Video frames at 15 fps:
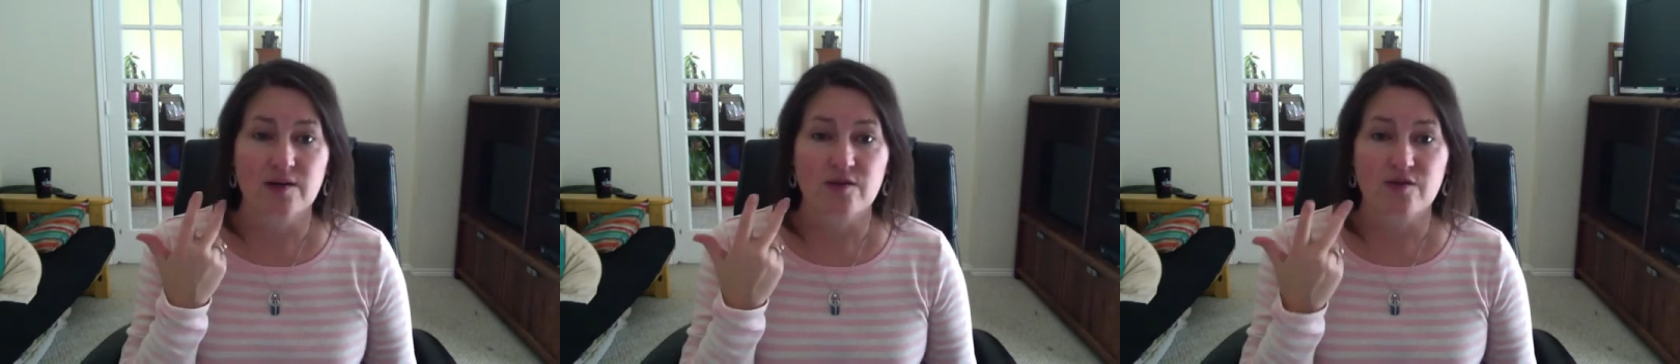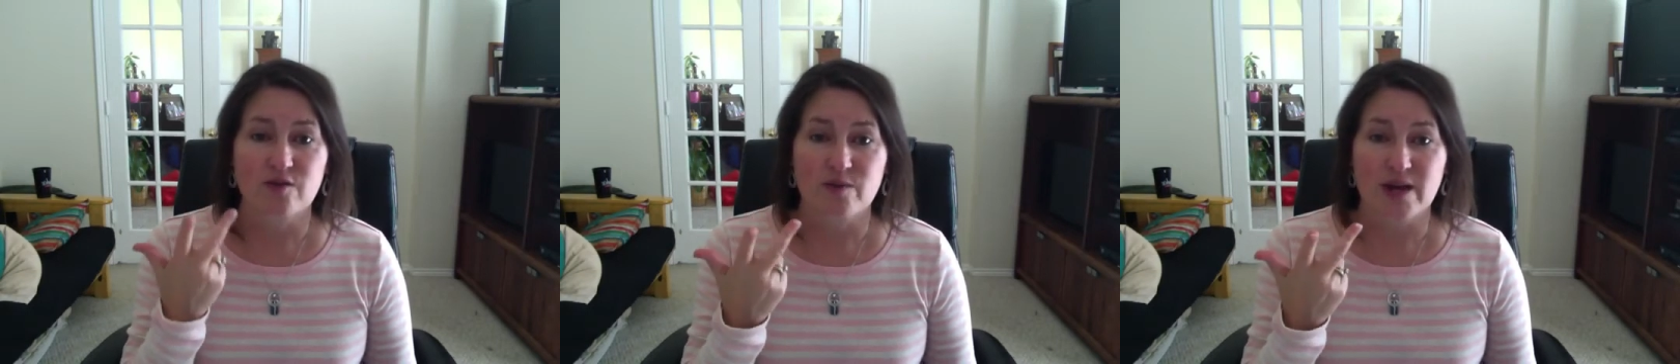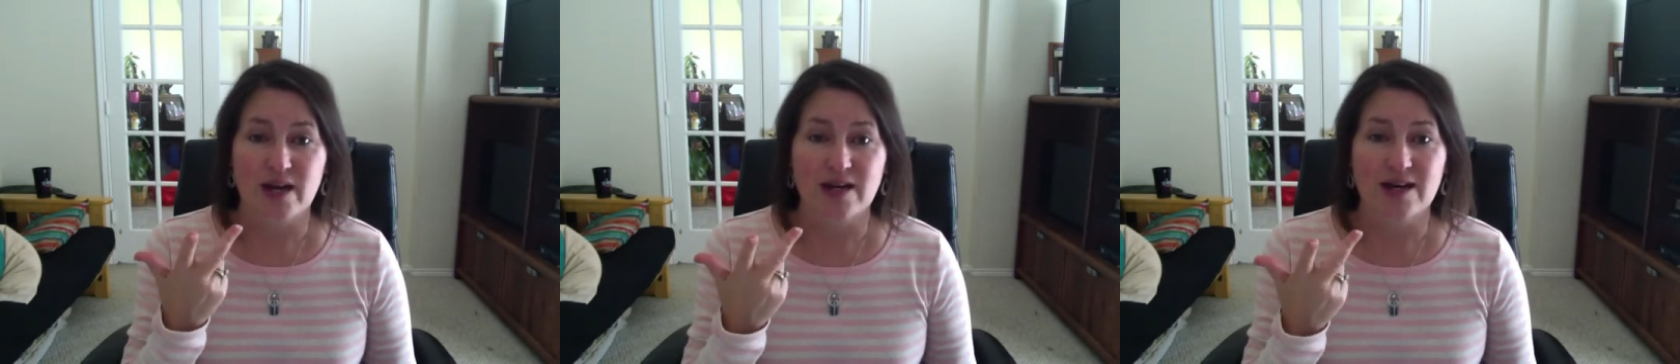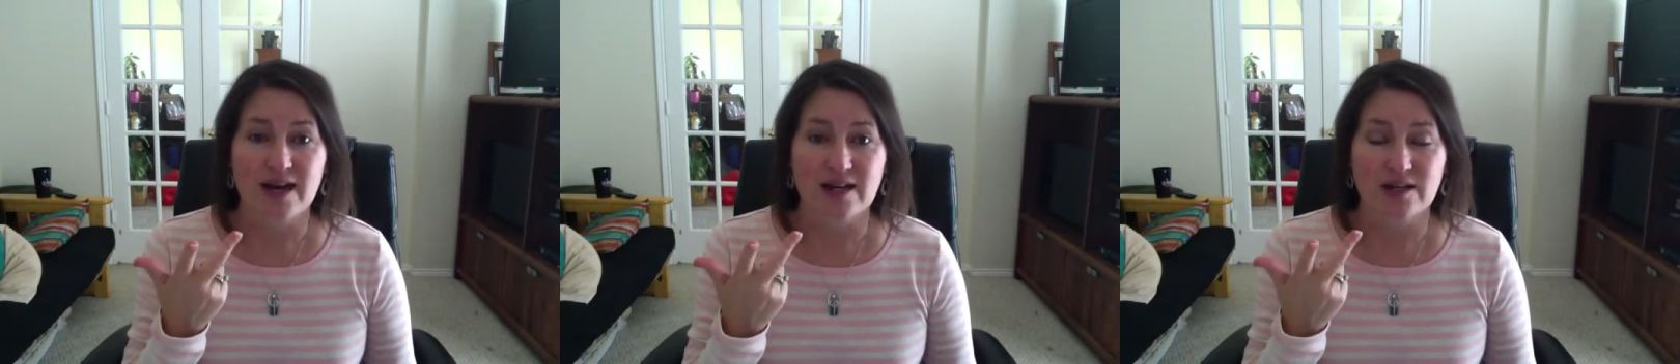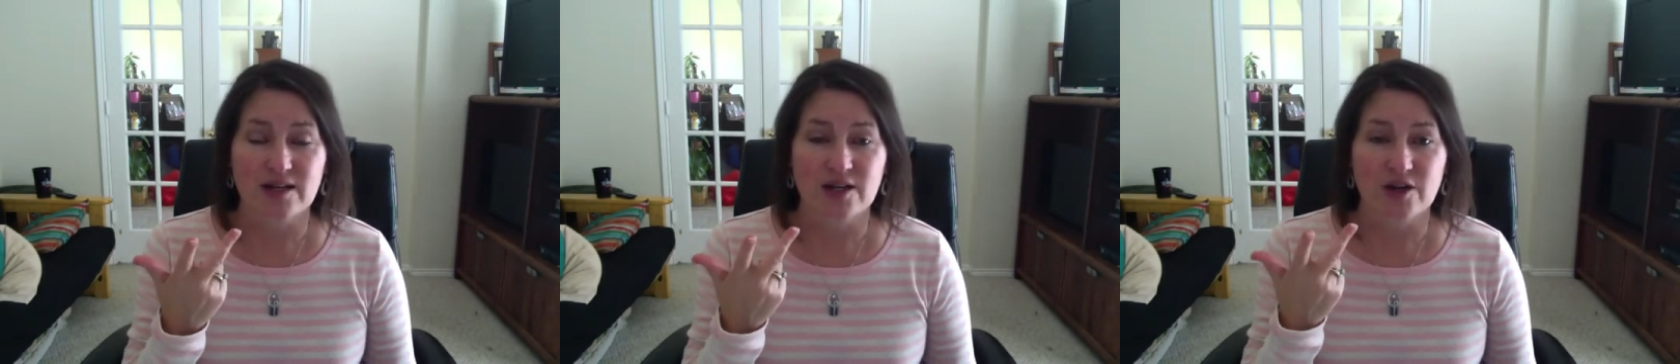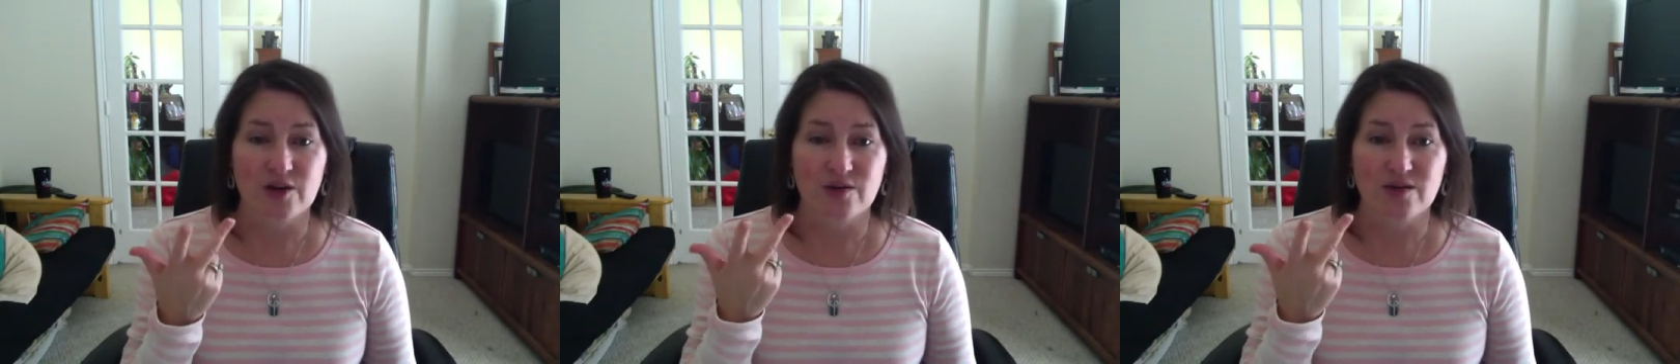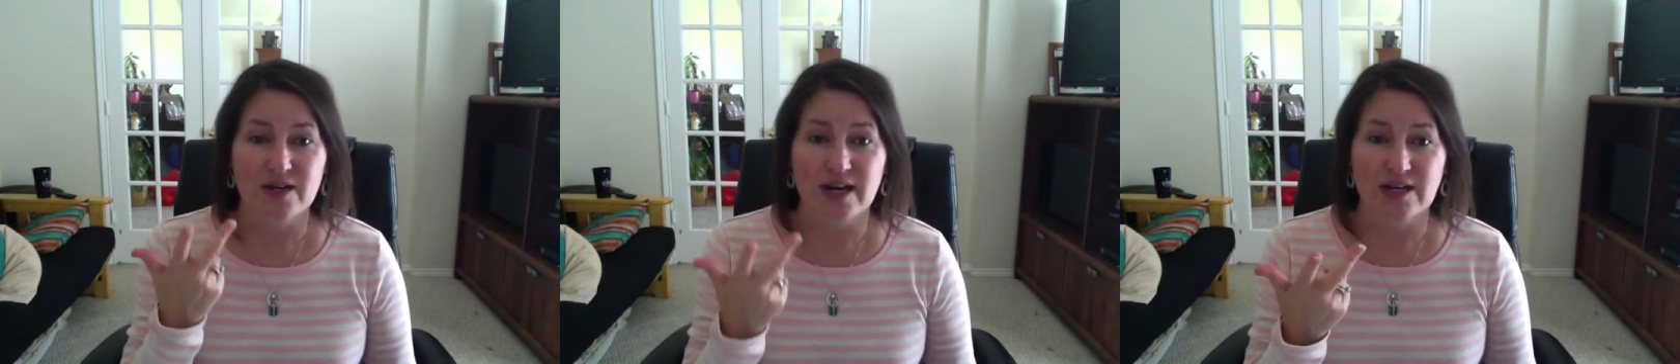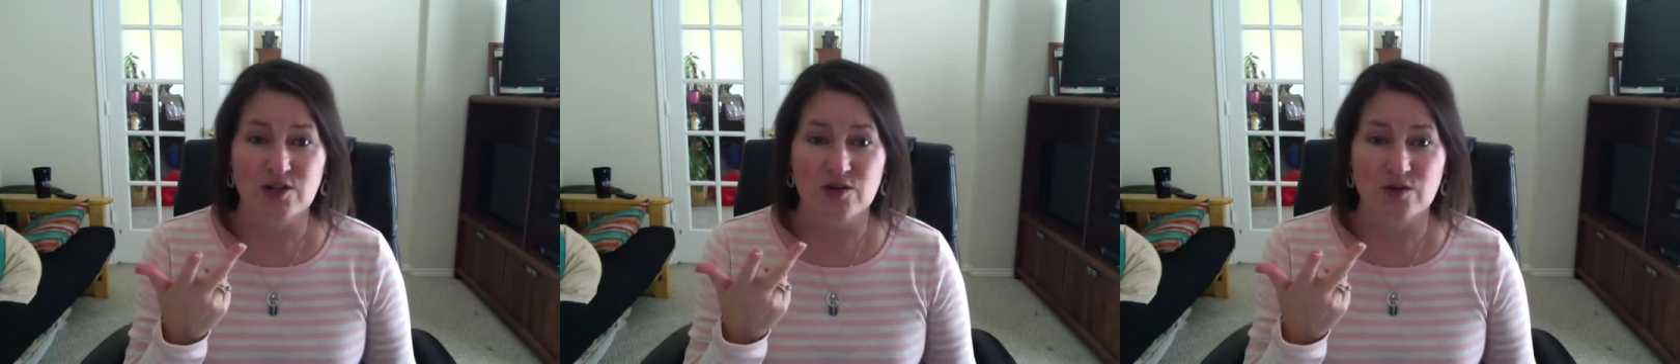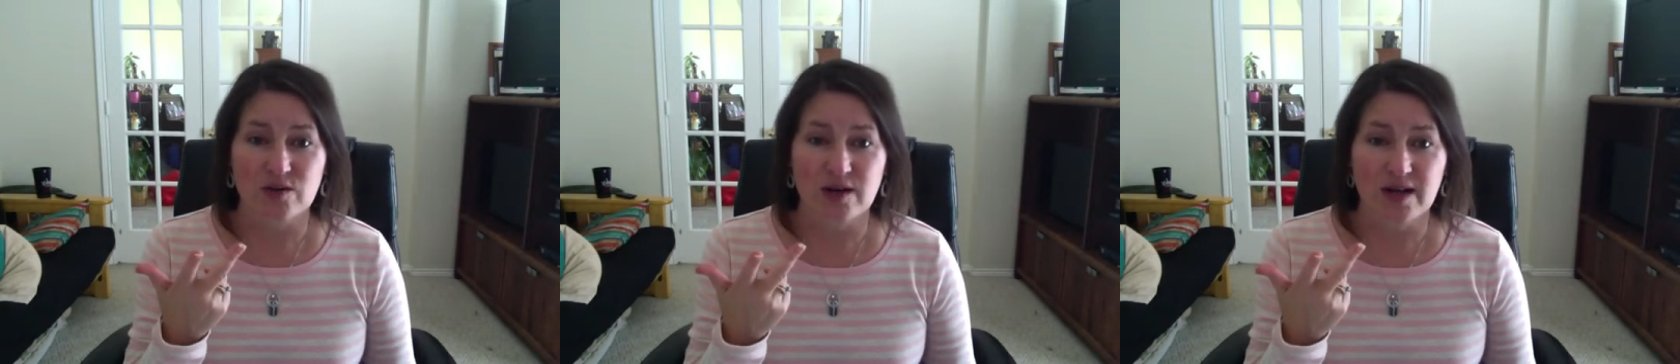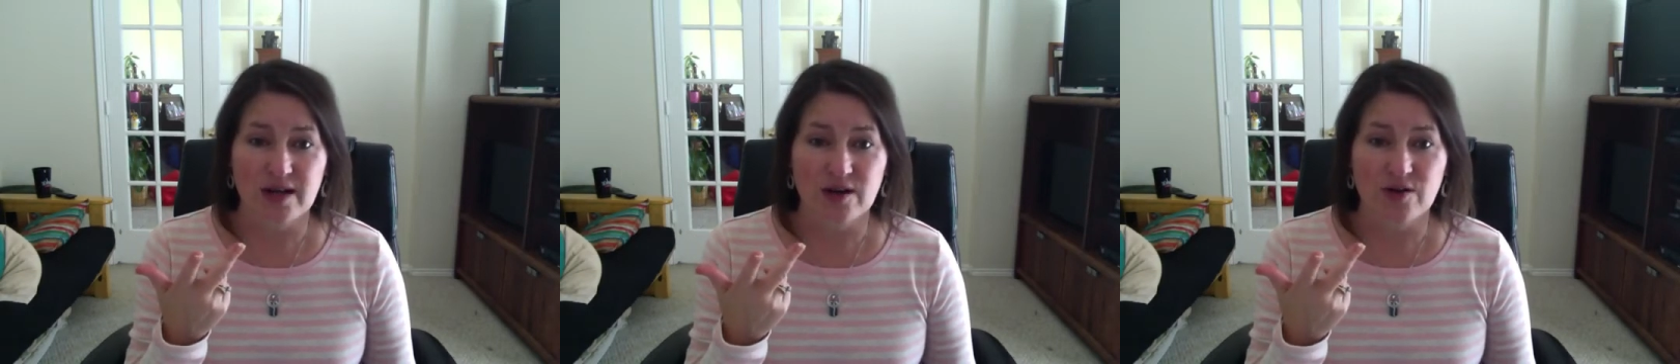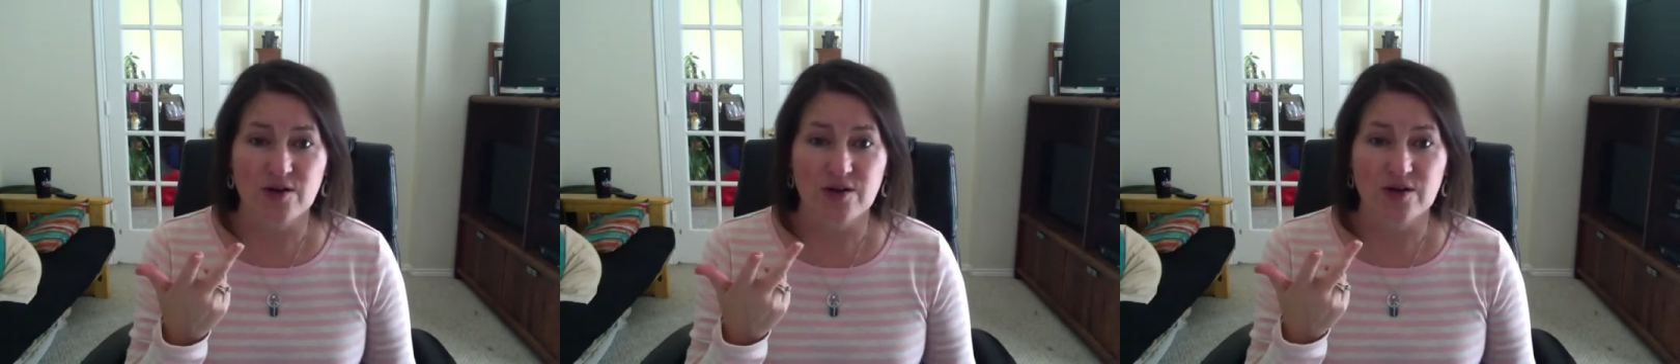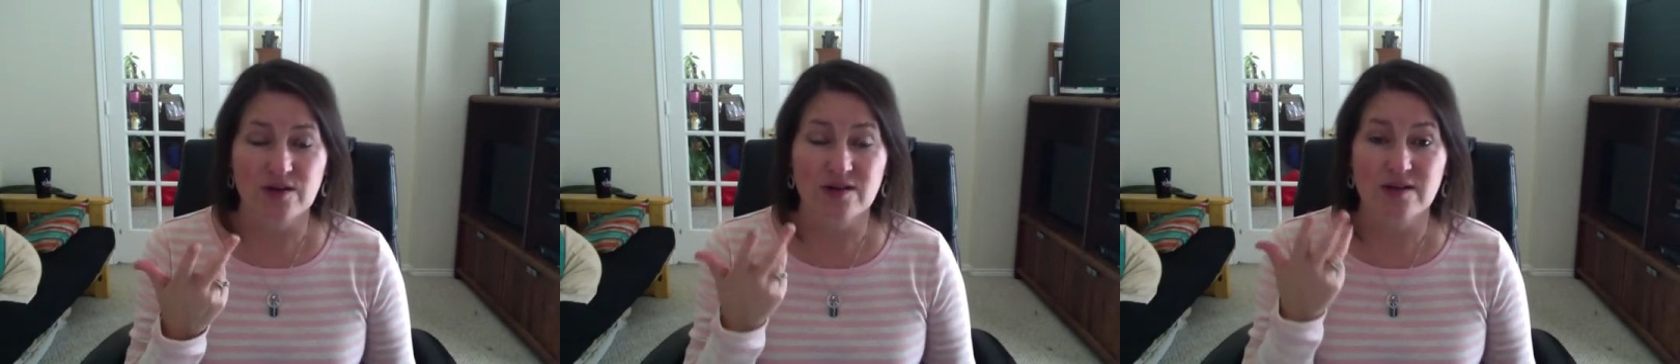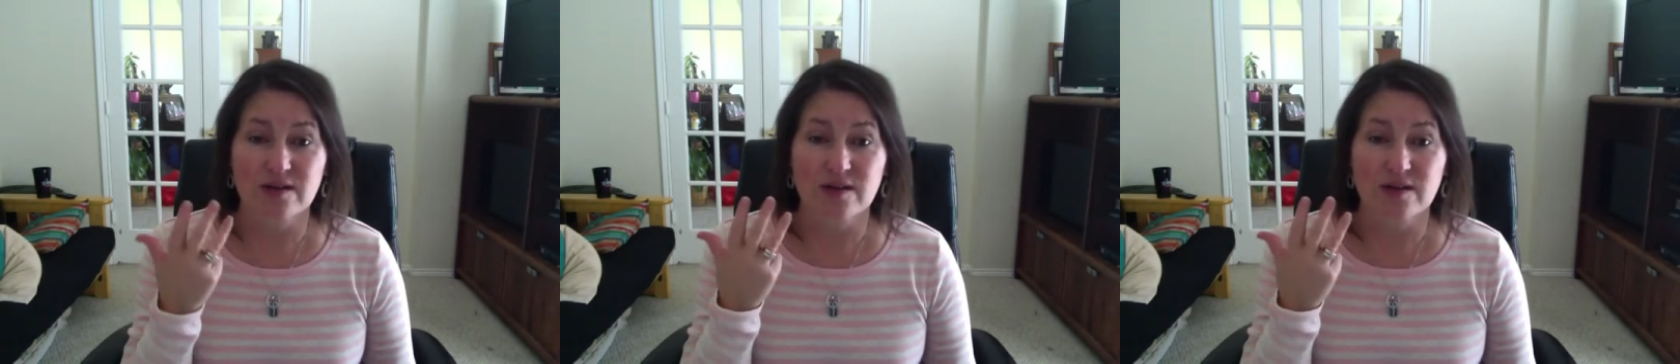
for me, natural health,